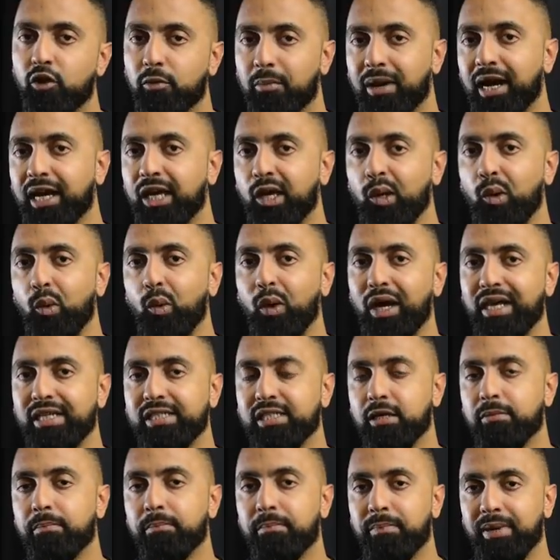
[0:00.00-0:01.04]
from
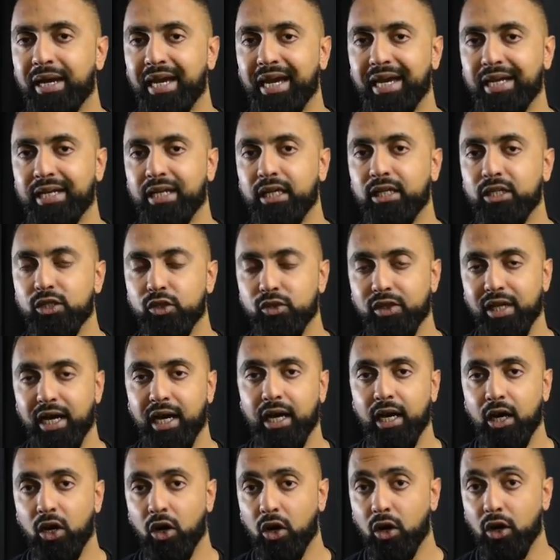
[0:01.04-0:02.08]
iOS compared to
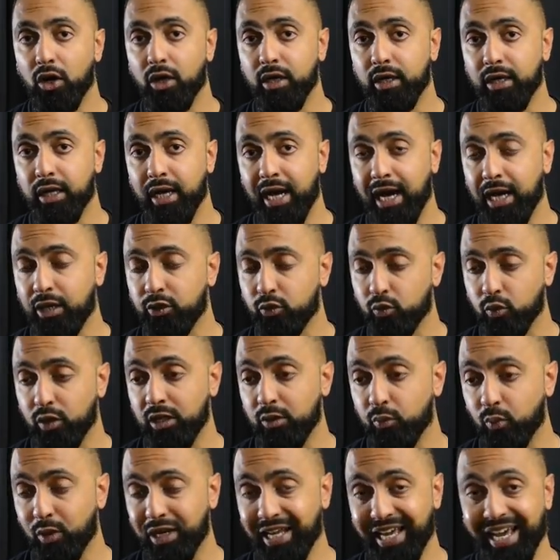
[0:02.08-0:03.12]
that on
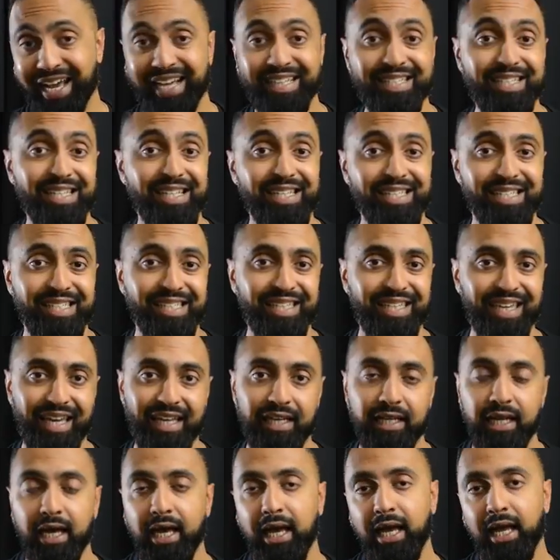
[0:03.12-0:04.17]
Android when it has a
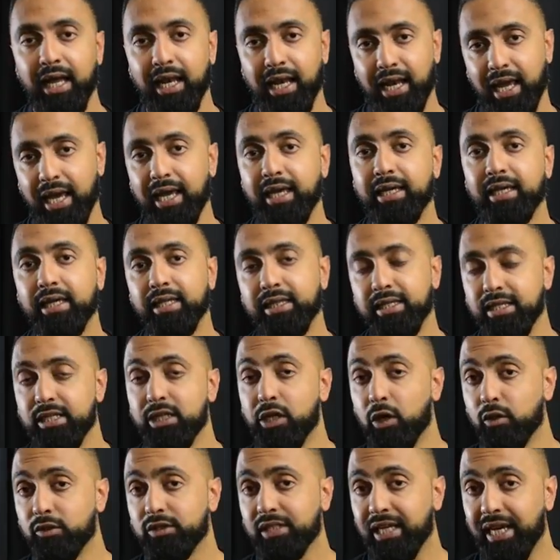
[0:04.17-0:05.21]
skin like the
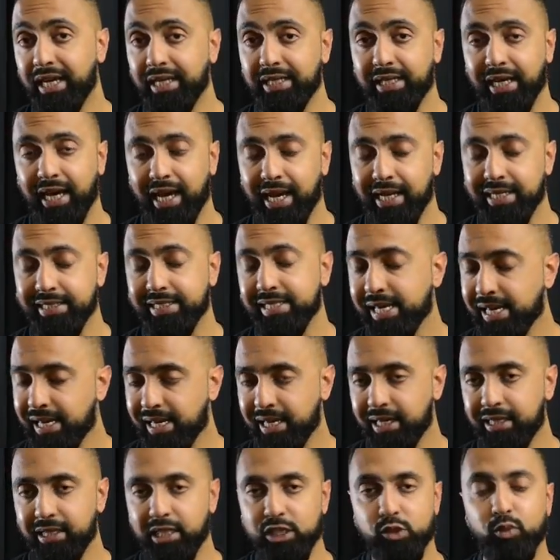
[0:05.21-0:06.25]
Note 8 has.
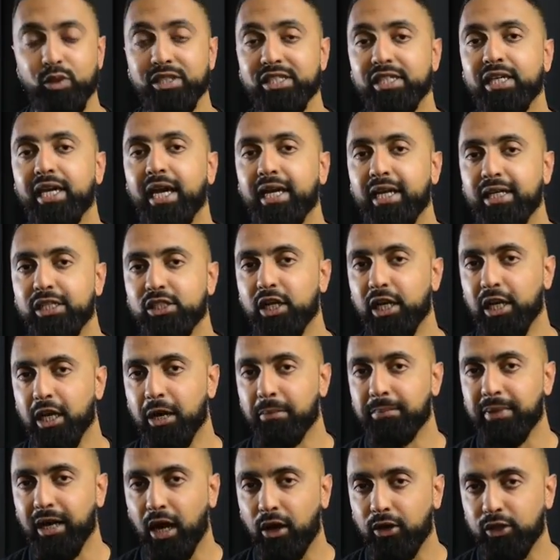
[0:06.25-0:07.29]
This once again is going to
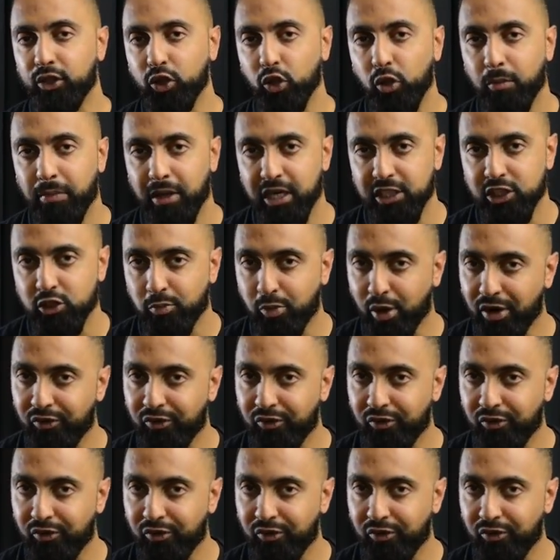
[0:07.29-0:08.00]
come down to your personal